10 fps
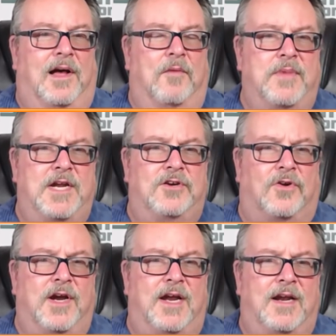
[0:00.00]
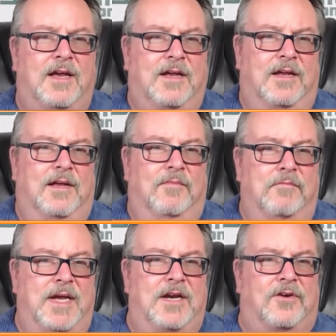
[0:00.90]
mean Green,
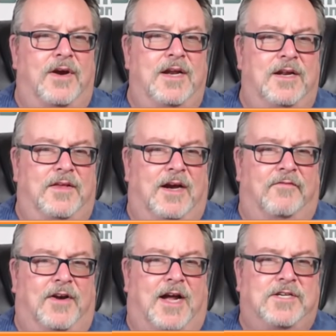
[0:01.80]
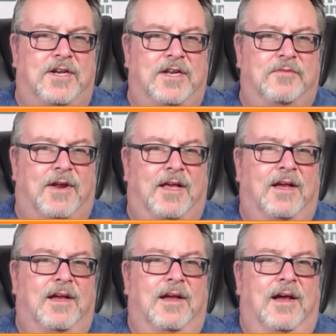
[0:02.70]
Mean Green. You think I forgot you? Did you, buddy?
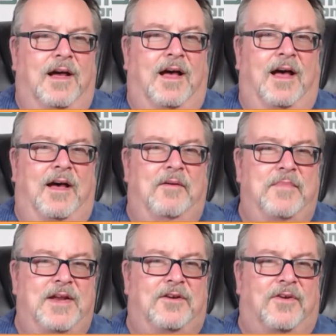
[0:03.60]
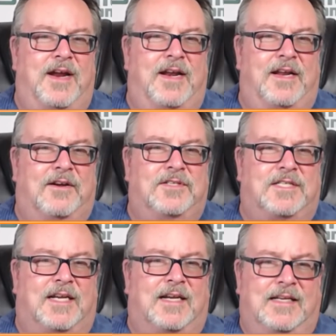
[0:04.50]
mean Green. He
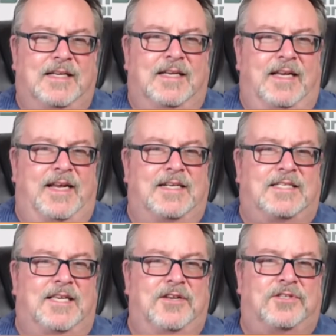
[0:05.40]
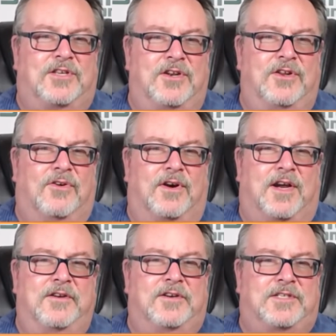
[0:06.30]
goes. he gets the Houston New York
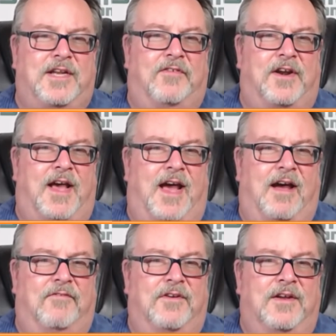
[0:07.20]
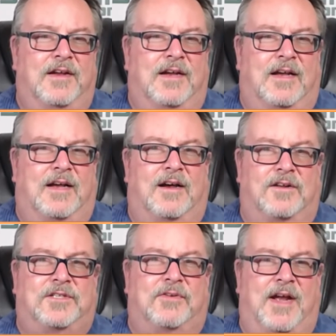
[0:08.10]
under seven and a half.
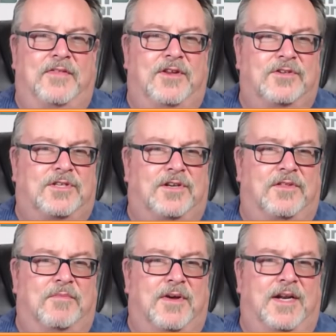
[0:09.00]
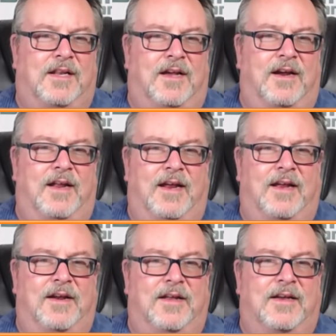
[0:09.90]
also had the Houston on the money line
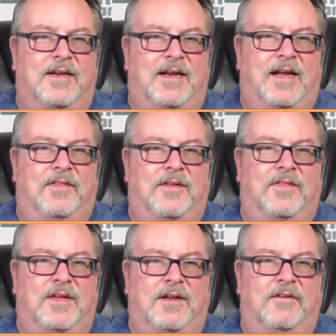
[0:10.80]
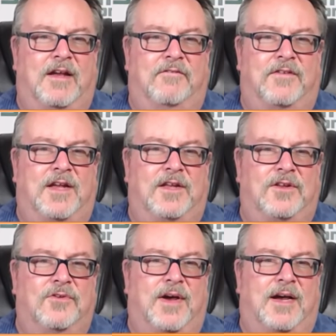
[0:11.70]
and had the
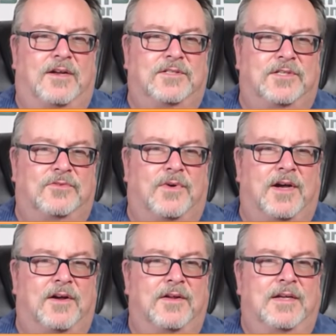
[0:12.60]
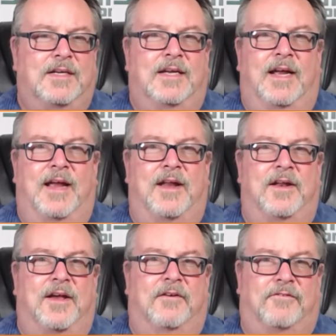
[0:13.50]
FAU Owls as well.
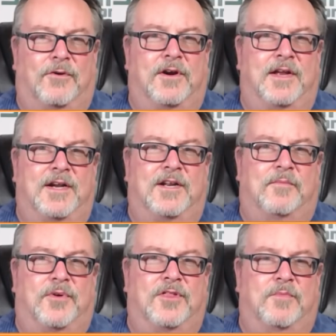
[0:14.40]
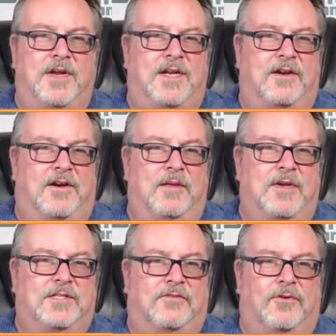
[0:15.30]
And uh, Florida ended up putting the beat down on him
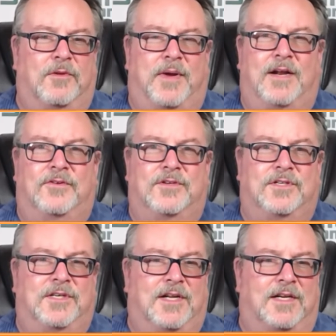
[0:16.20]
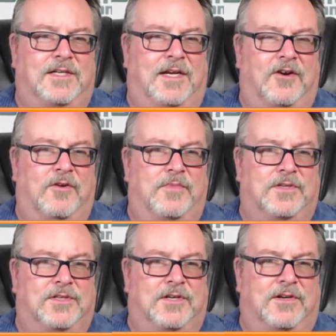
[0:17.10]
as the Florida Panthers did not take care of
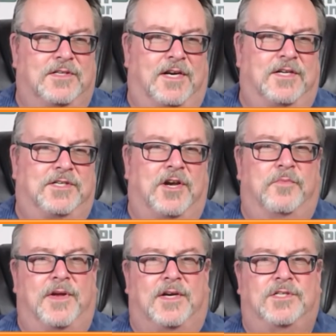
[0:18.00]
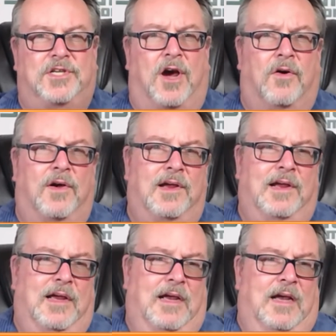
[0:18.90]
business around his NHL pick. So
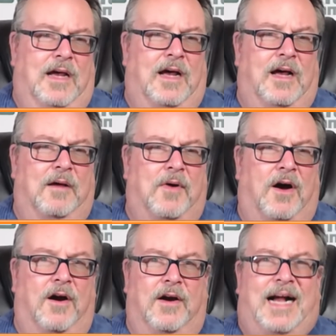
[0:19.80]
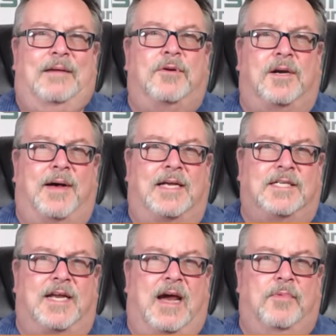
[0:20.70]
um, our
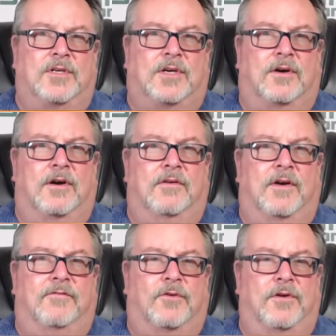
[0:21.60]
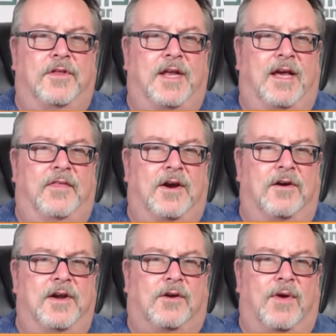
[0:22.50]
closet Cappers are for the day. They
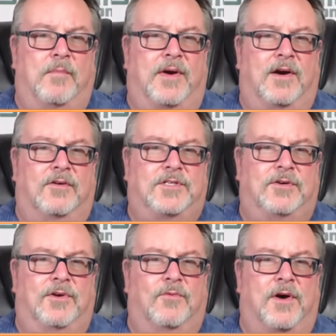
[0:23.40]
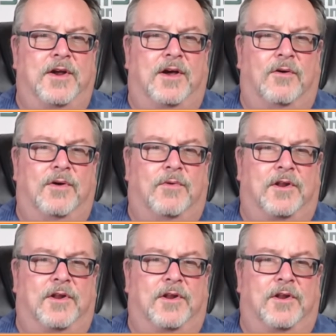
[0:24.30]
are Nick Rampero, 2 and 1, 0 and 1